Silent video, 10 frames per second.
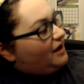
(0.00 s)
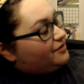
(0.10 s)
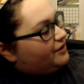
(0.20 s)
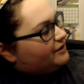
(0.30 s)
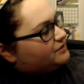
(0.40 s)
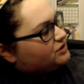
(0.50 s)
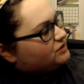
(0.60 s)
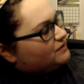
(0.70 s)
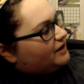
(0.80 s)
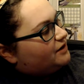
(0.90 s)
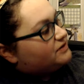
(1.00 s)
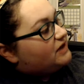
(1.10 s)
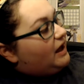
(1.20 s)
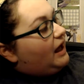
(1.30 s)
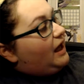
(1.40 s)
I thought it was just records.
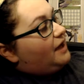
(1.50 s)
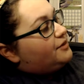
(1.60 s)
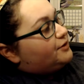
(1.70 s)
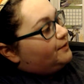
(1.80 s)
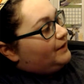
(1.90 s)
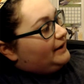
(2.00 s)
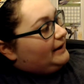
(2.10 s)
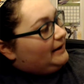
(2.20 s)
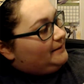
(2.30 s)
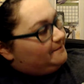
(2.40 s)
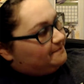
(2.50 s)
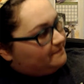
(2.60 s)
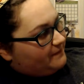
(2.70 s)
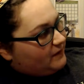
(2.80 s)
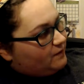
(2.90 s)
Either way,
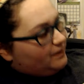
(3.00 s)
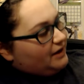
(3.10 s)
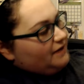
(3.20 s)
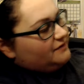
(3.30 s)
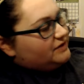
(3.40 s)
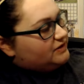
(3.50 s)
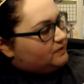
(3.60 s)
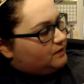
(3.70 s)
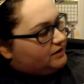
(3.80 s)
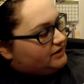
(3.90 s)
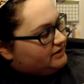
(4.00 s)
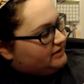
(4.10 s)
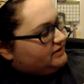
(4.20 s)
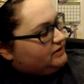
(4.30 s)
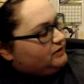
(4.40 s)
we have disc one,
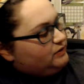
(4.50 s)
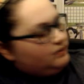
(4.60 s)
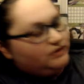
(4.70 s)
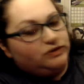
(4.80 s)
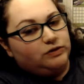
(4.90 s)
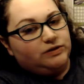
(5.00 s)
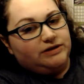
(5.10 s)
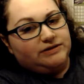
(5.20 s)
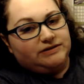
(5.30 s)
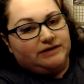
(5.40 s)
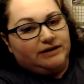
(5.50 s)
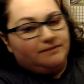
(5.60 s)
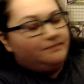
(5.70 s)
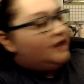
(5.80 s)
disc two. It's a two disc set.